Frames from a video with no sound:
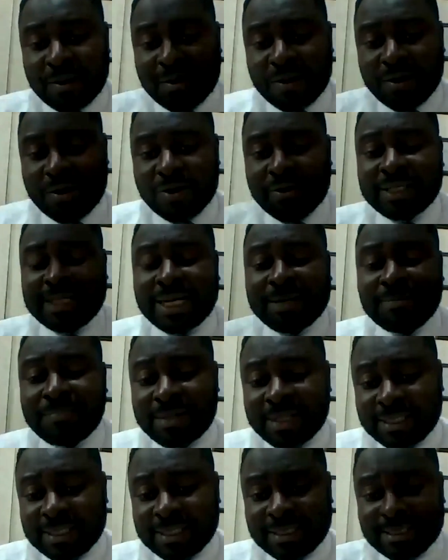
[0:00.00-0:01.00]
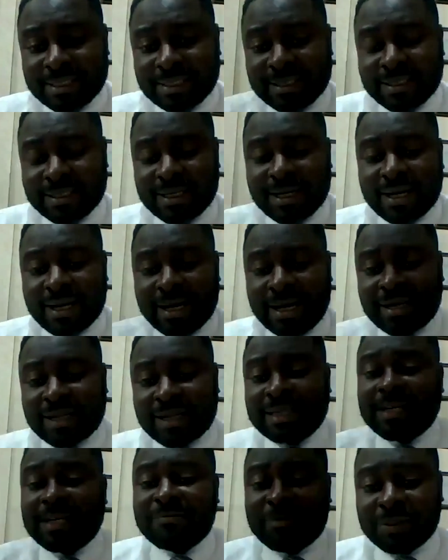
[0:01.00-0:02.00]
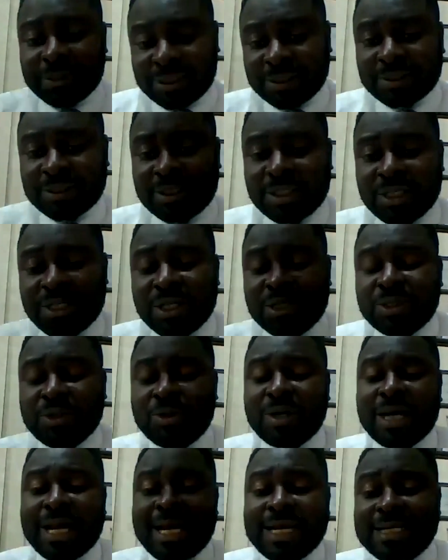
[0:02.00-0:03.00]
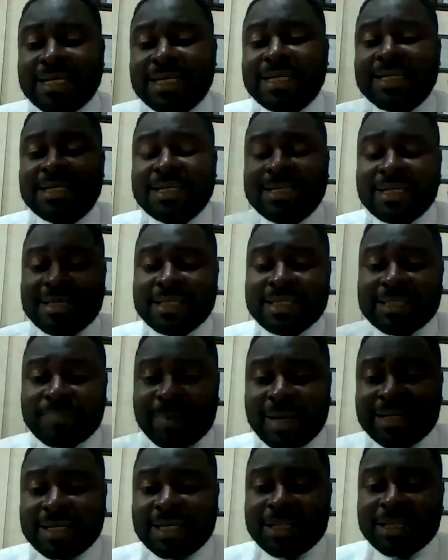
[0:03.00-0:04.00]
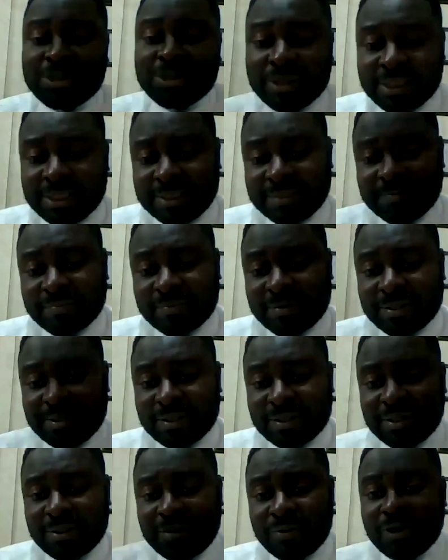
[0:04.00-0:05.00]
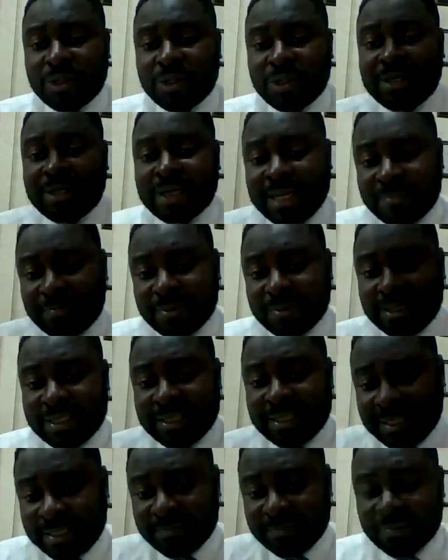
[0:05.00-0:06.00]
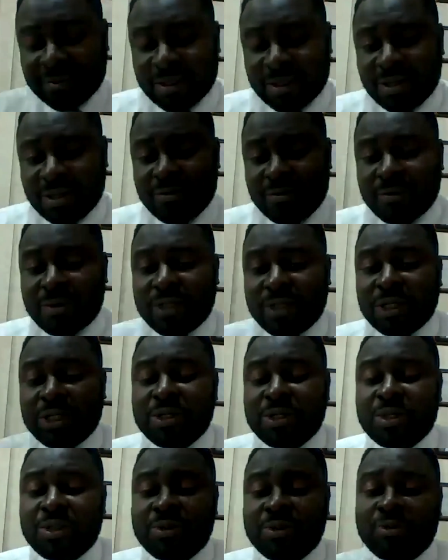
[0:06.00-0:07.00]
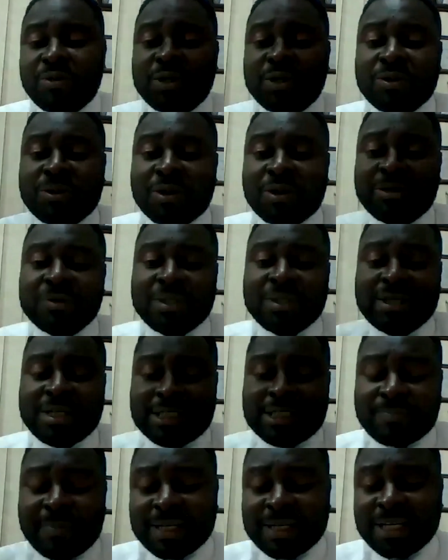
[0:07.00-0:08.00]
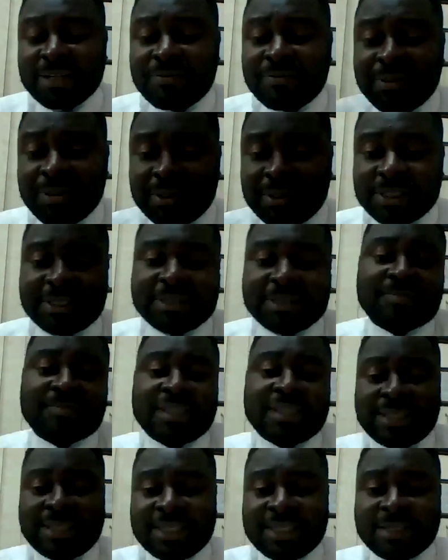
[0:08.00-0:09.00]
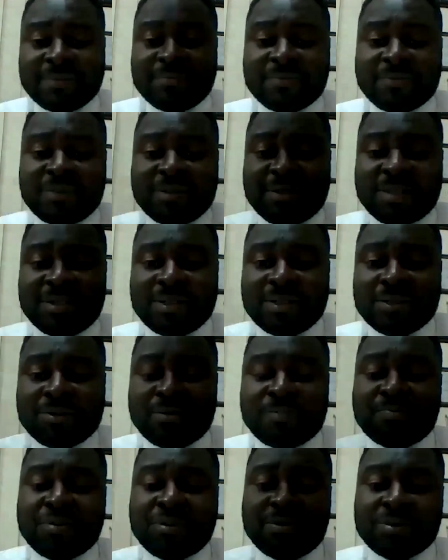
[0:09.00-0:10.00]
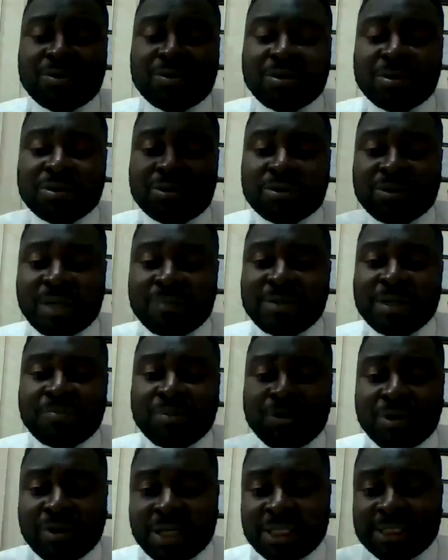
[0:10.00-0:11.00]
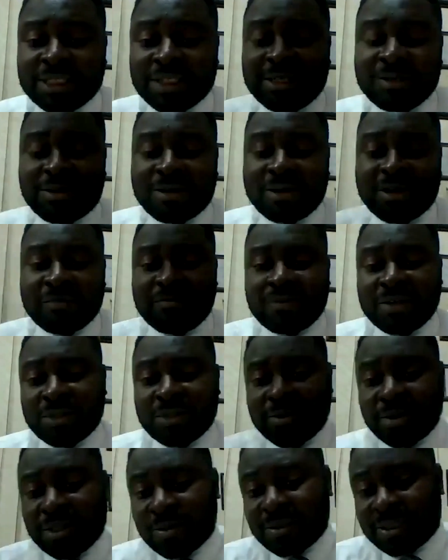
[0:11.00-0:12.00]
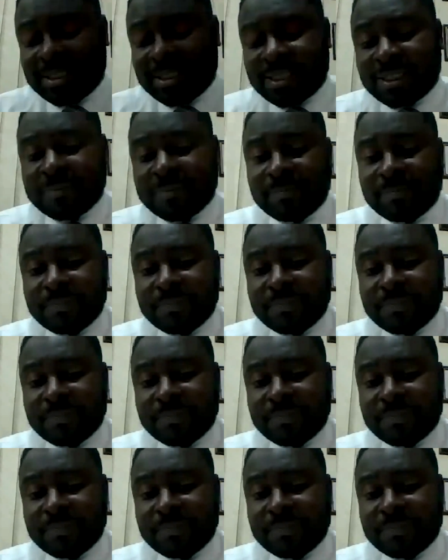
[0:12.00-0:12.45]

on their breathing and the cardiac function. So early spinal surgery will also help in them. We usually do what we call spinal fusion in them to stop the progression of the scoliosis.